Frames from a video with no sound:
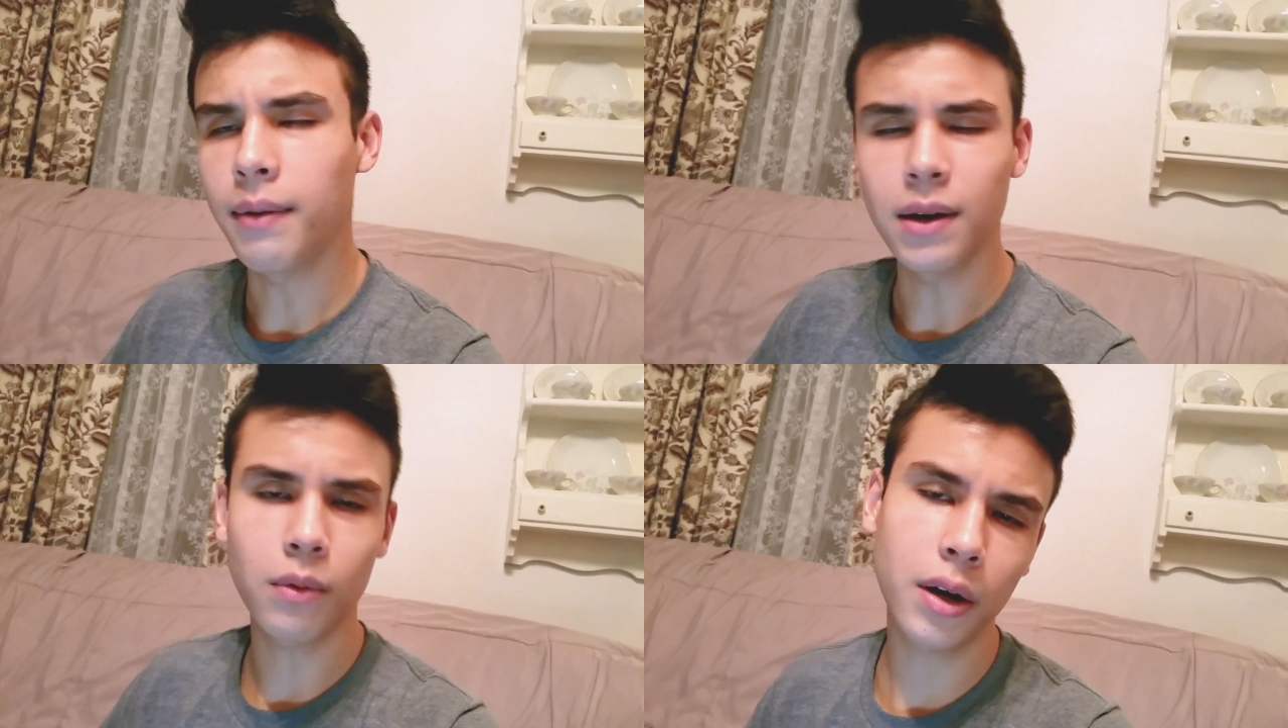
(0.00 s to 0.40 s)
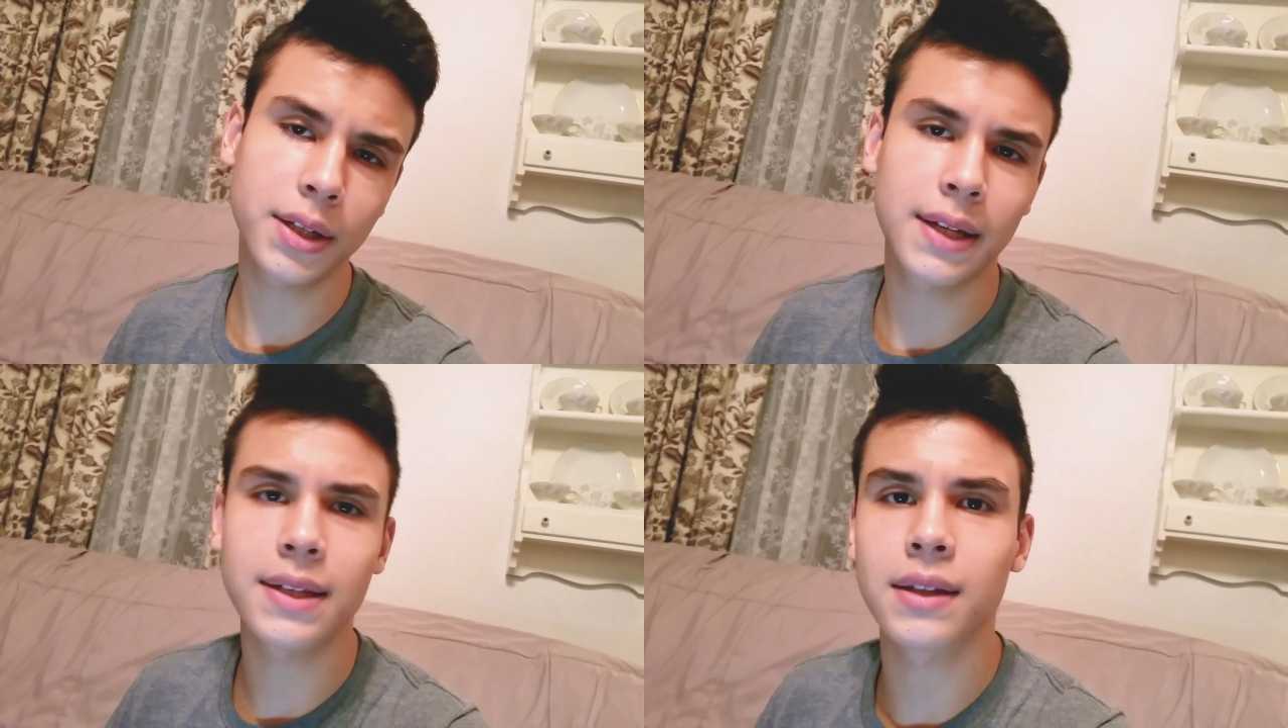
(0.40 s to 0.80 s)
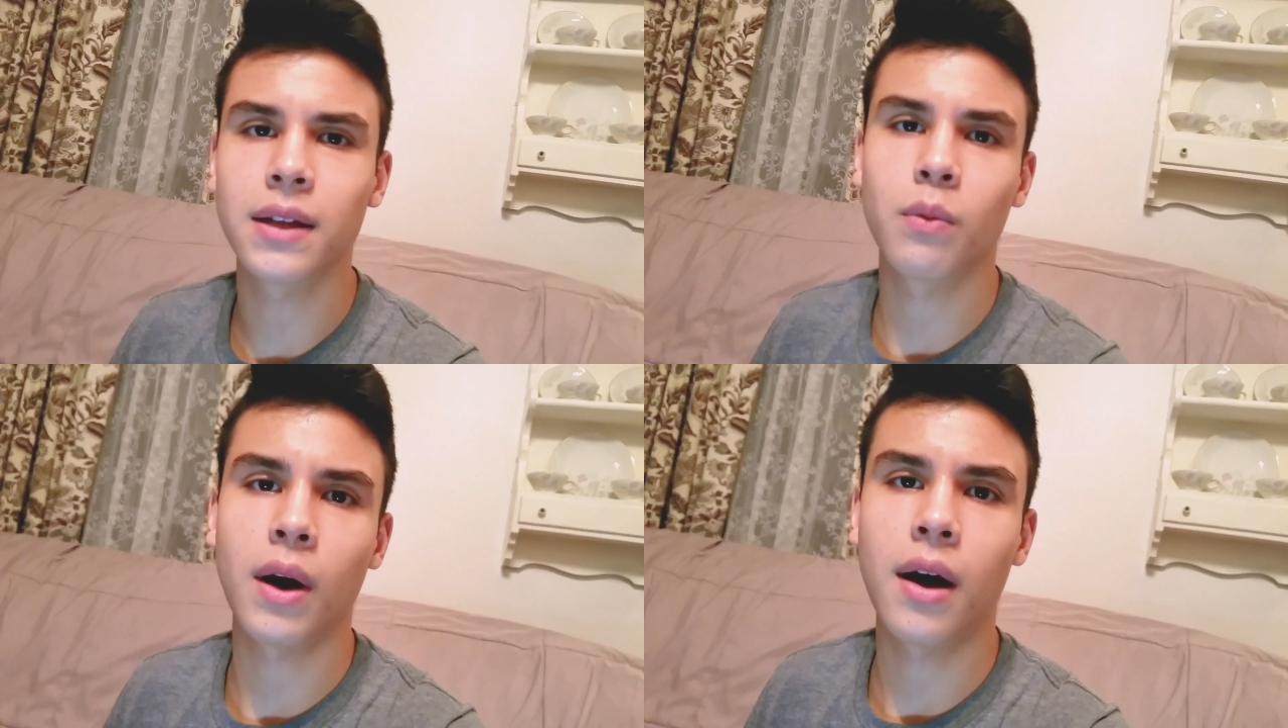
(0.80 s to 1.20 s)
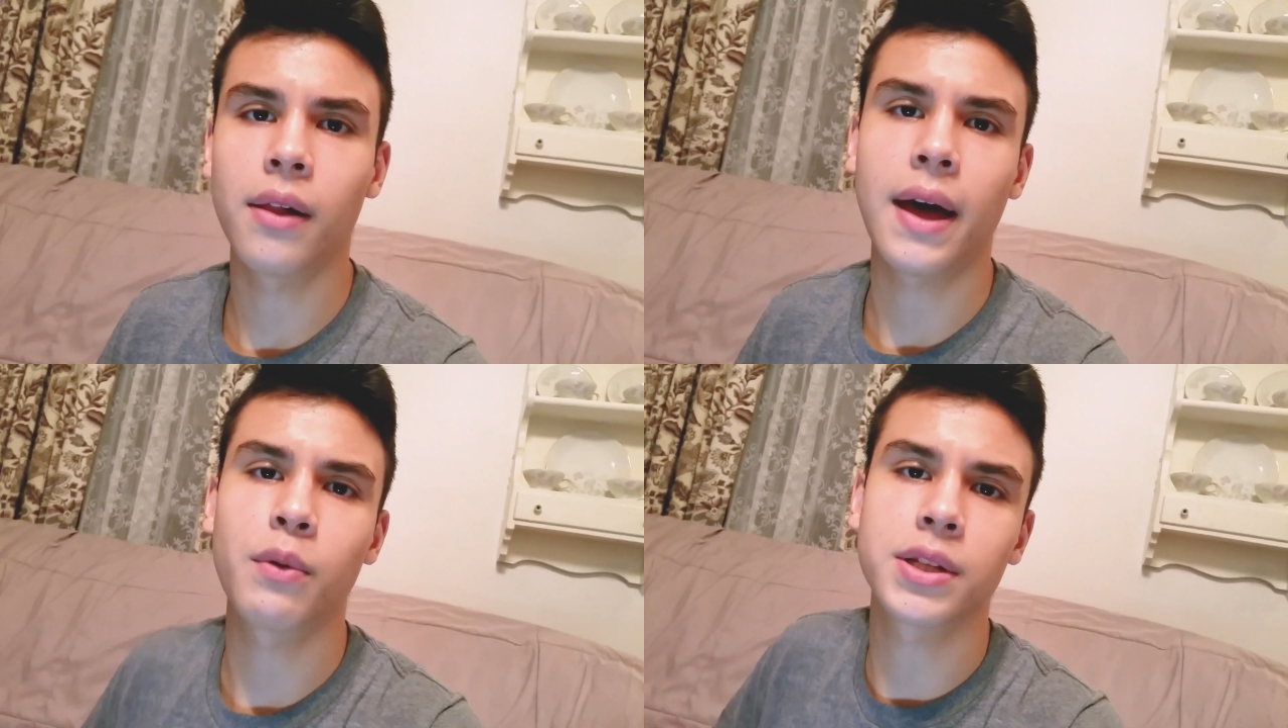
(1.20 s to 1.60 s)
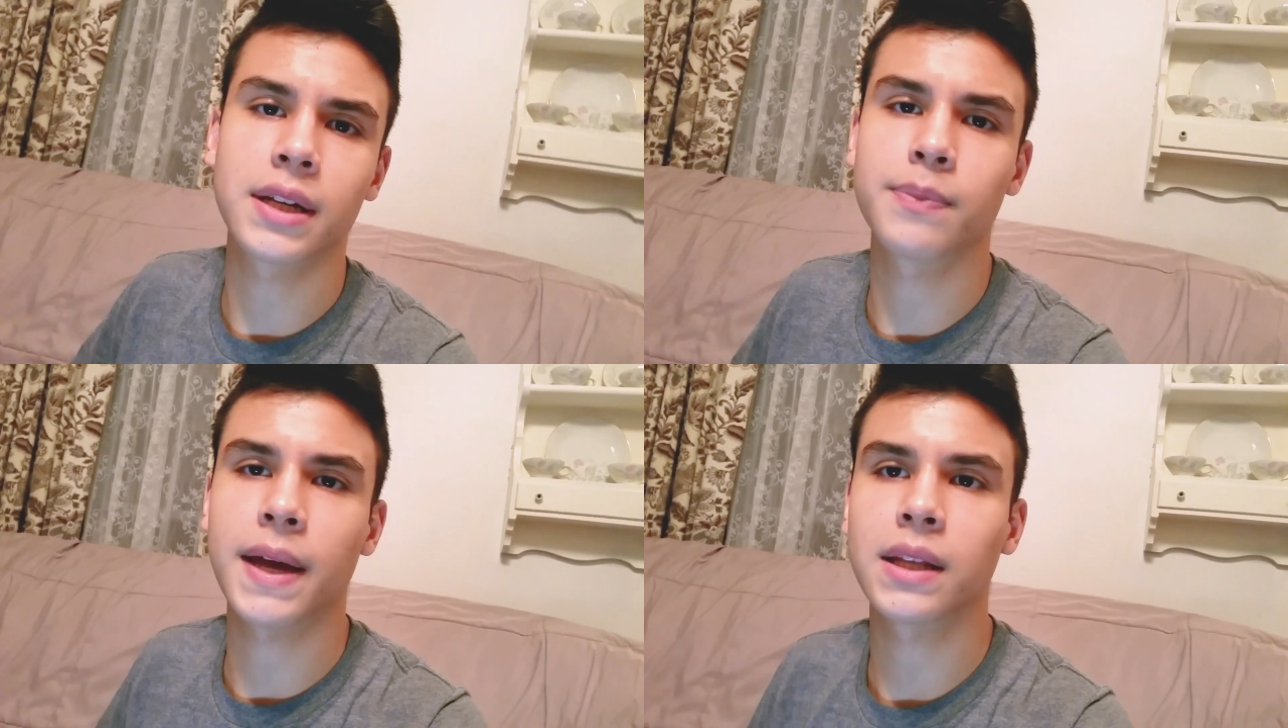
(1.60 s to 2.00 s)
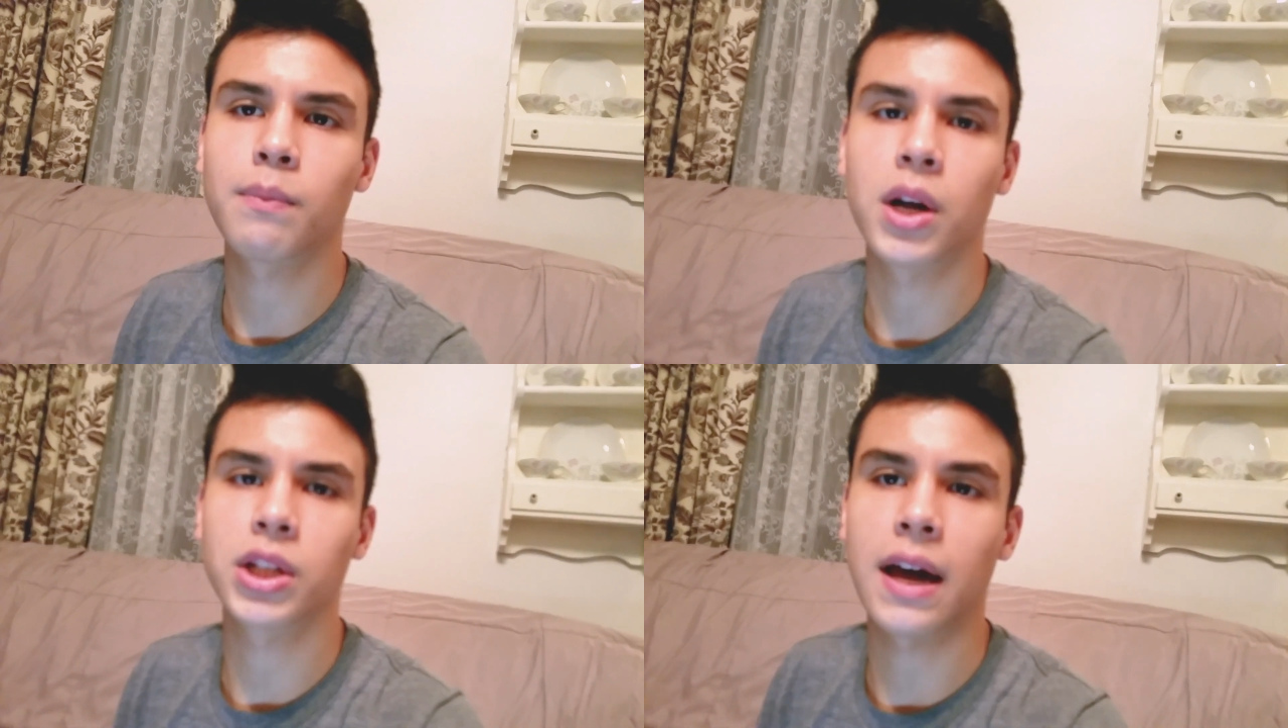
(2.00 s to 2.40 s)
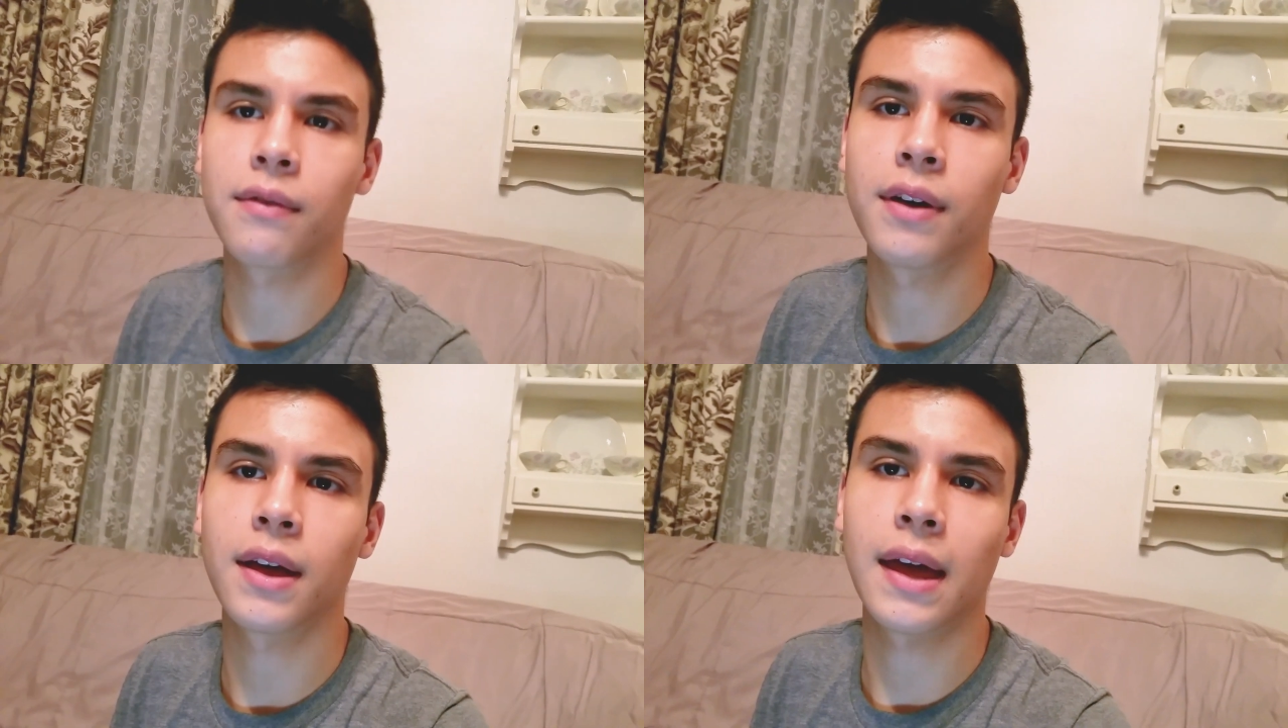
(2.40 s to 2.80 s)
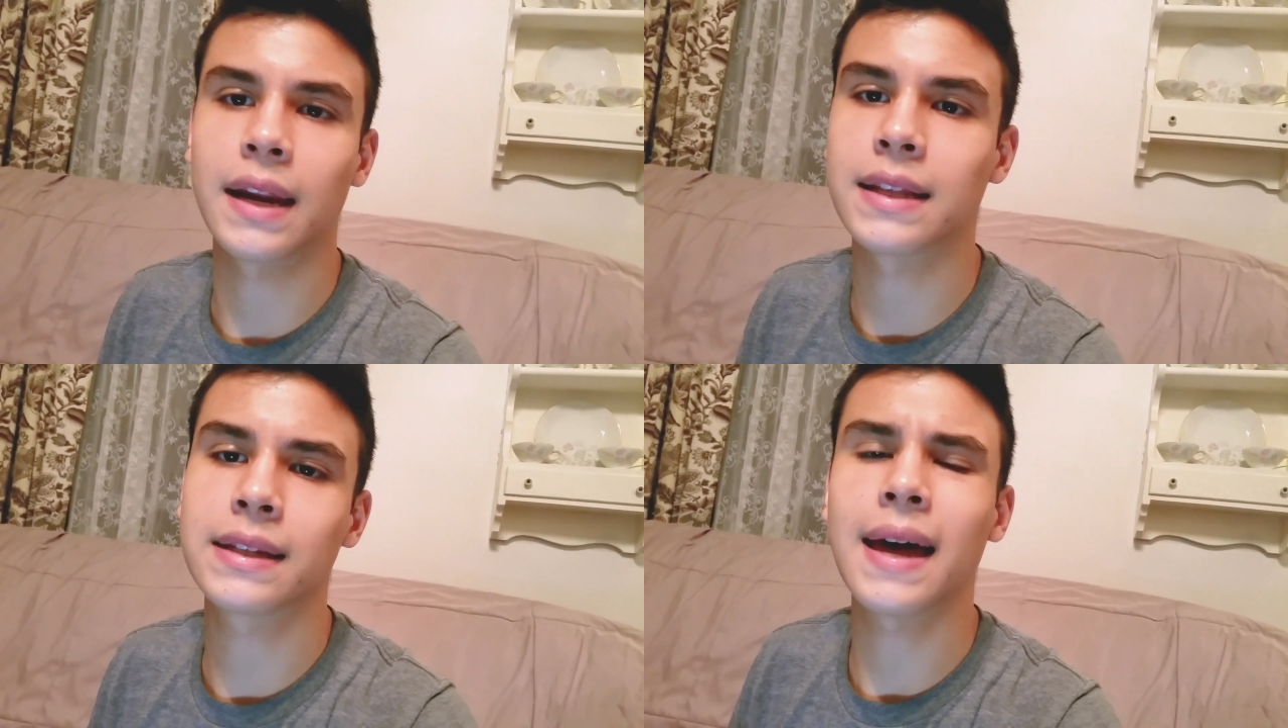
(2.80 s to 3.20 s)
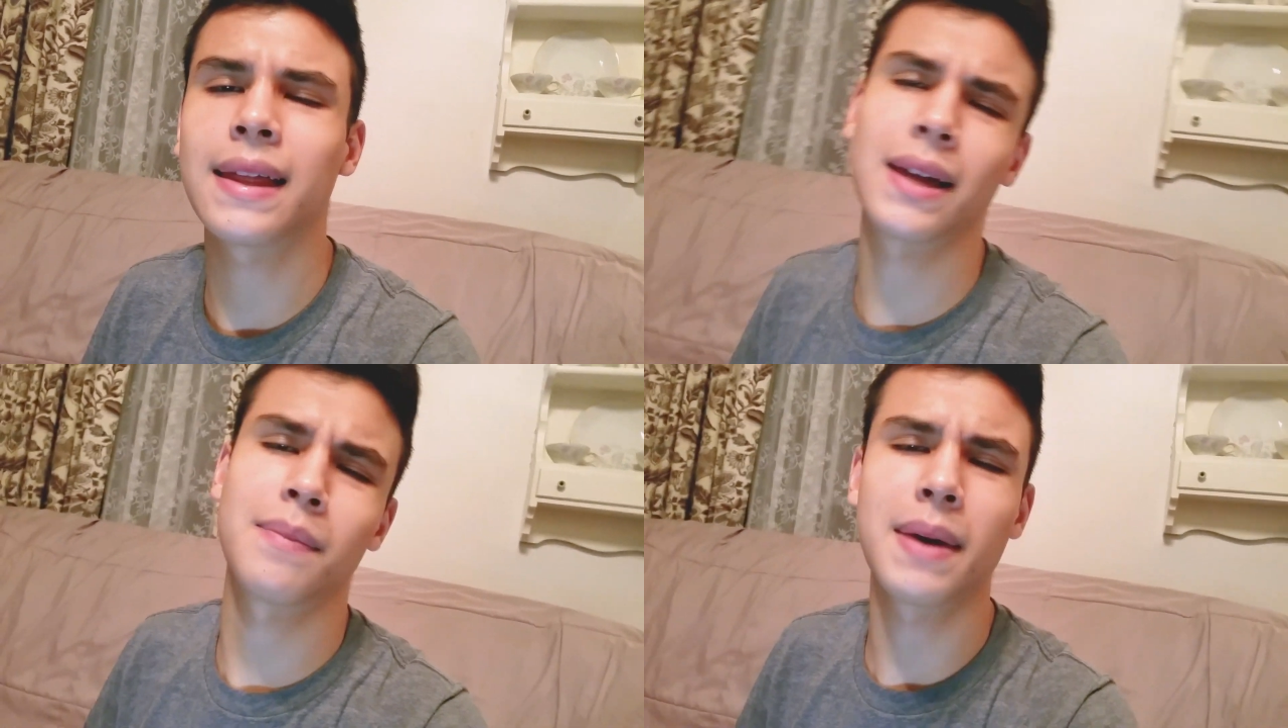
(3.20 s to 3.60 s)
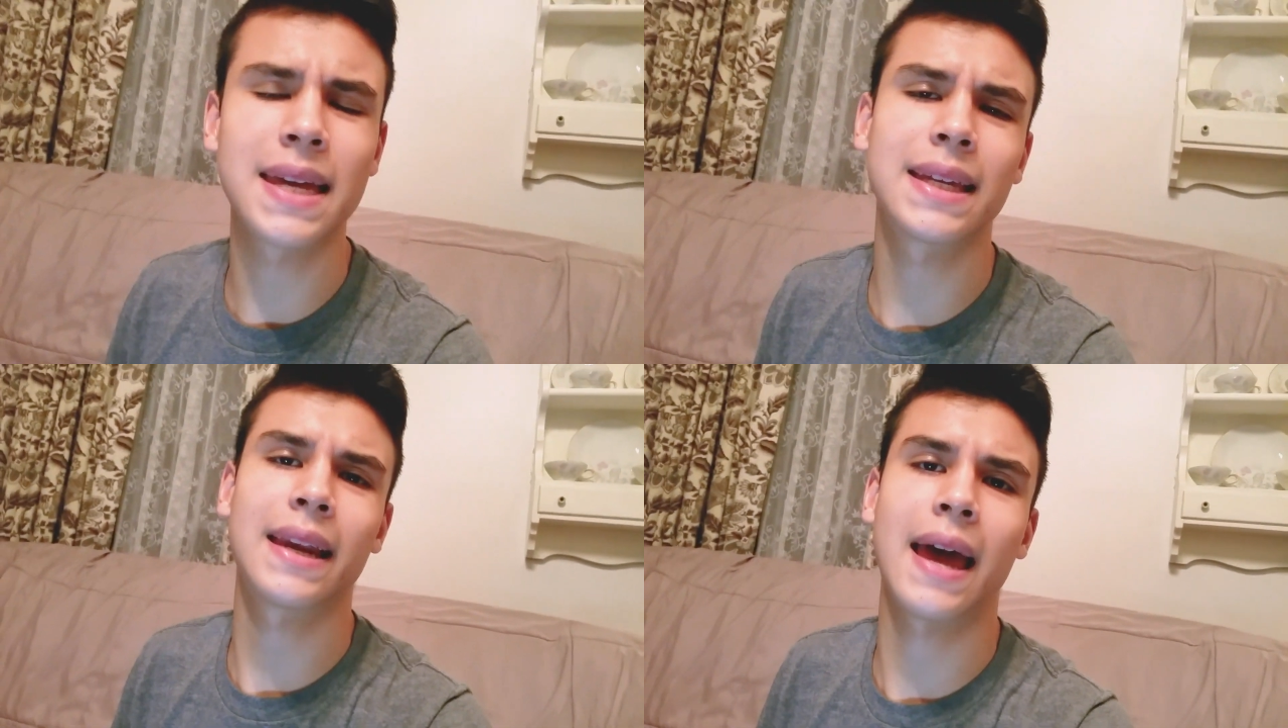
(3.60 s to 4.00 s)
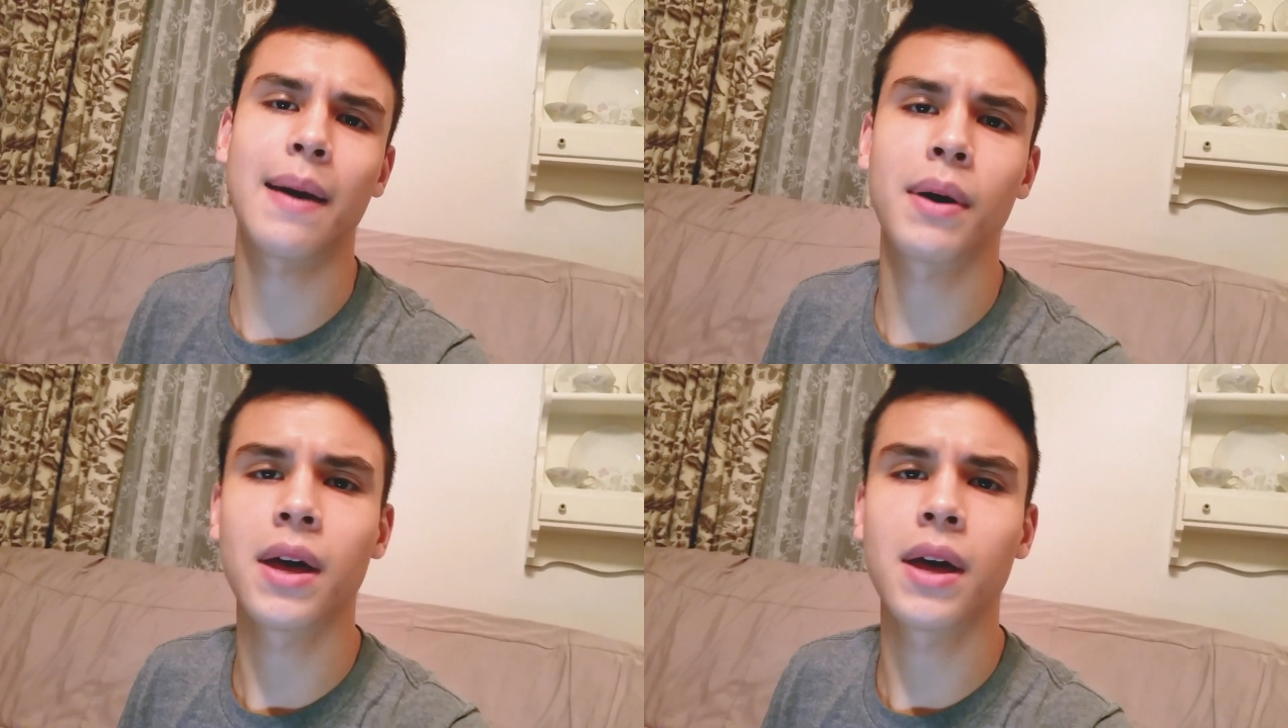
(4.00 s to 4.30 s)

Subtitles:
It works decently well. I wasn't expecting much out of it, and it's not like an amazing app,